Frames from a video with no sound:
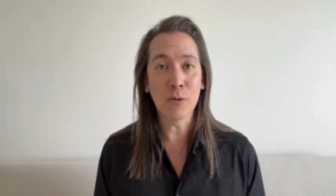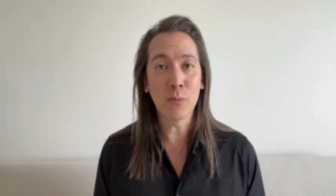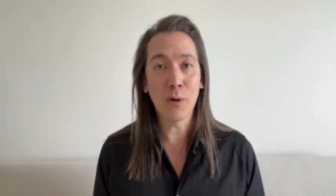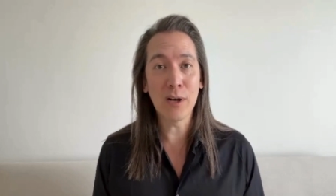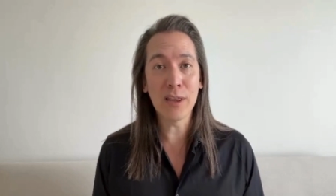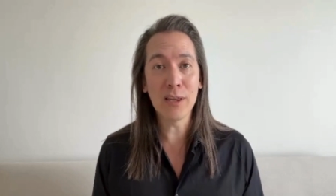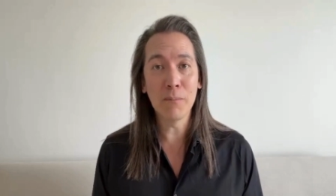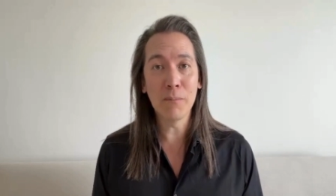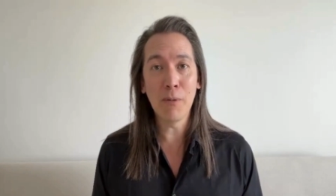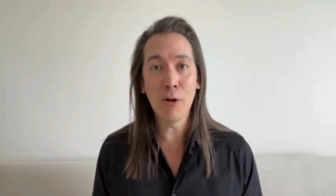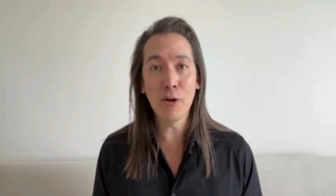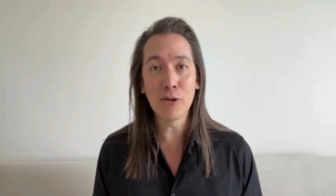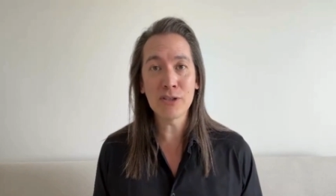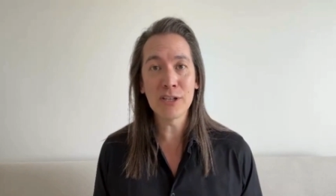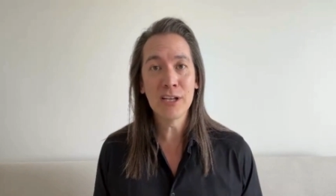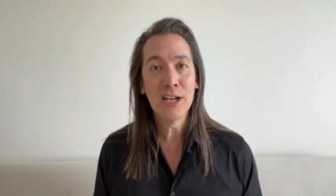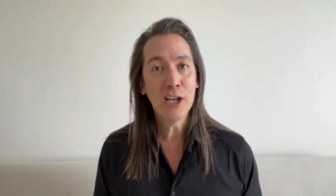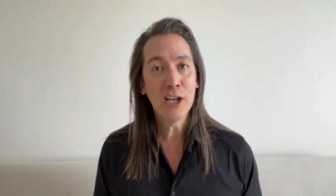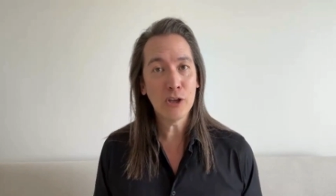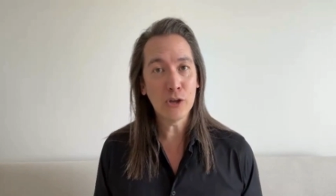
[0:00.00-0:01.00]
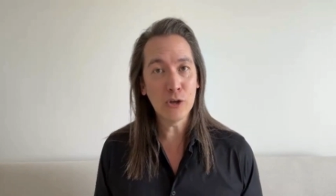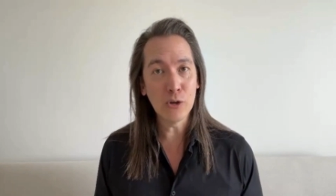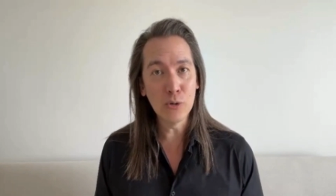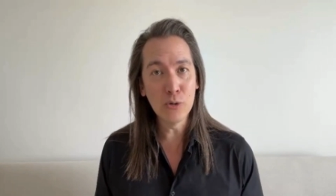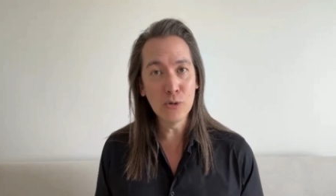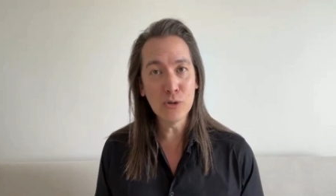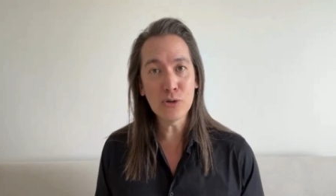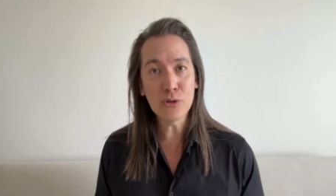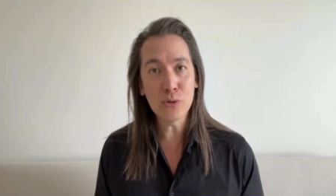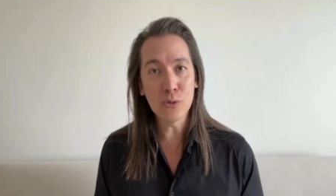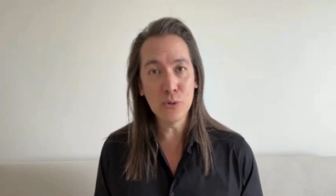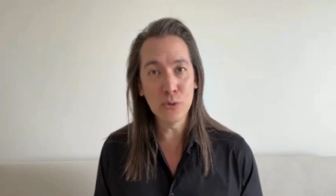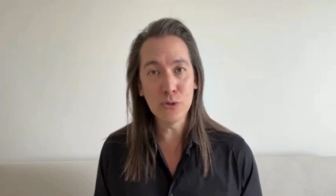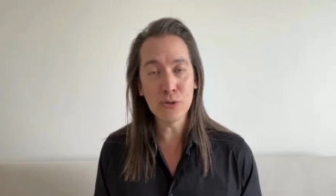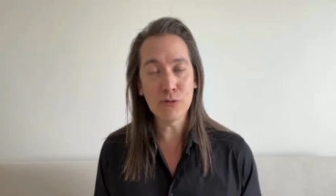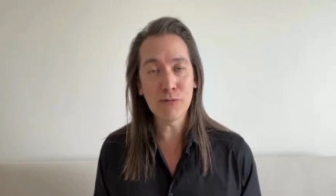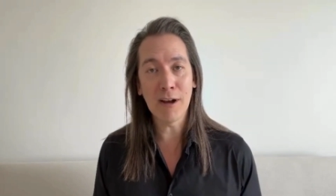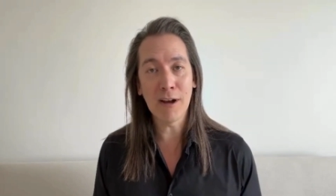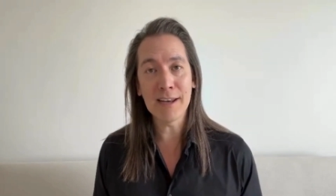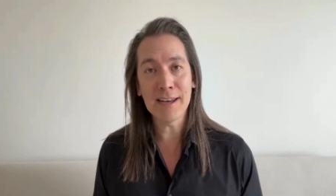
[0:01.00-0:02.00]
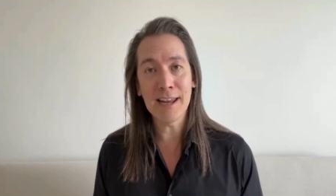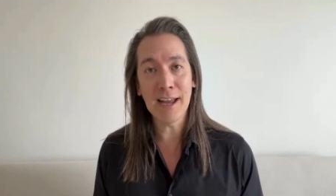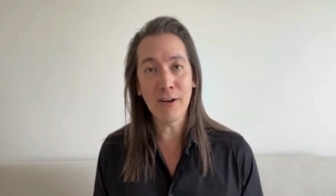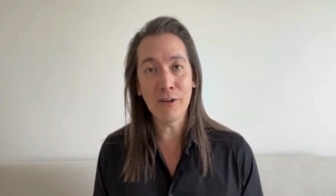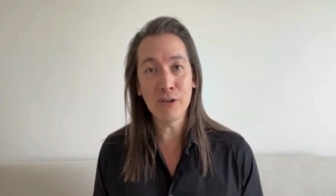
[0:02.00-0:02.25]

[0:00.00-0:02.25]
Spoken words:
one of the most used tools right now